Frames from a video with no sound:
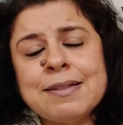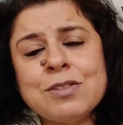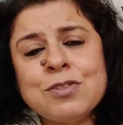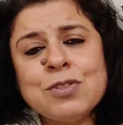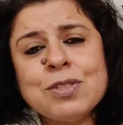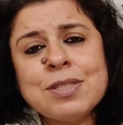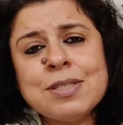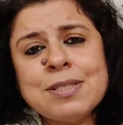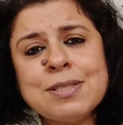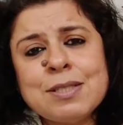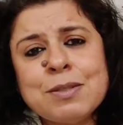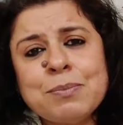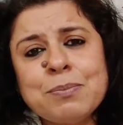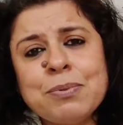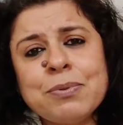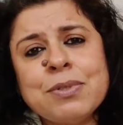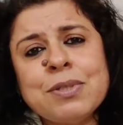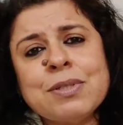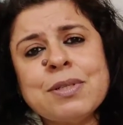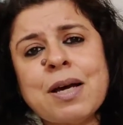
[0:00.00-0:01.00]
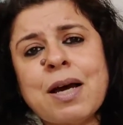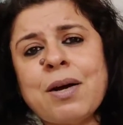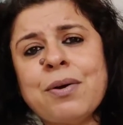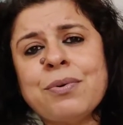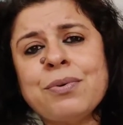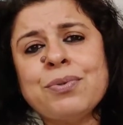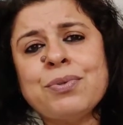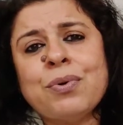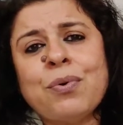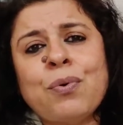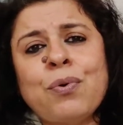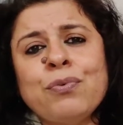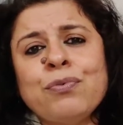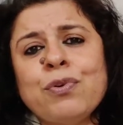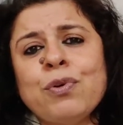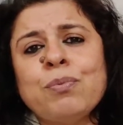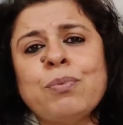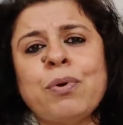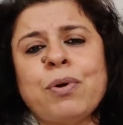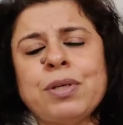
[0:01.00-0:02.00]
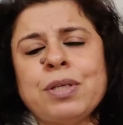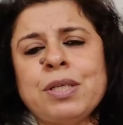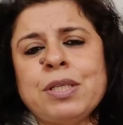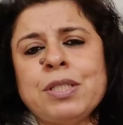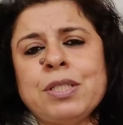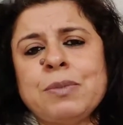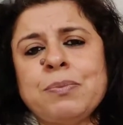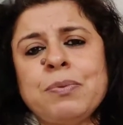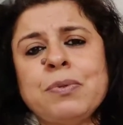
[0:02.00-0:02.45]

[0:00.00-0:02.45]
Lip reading: just put it out of your bodies,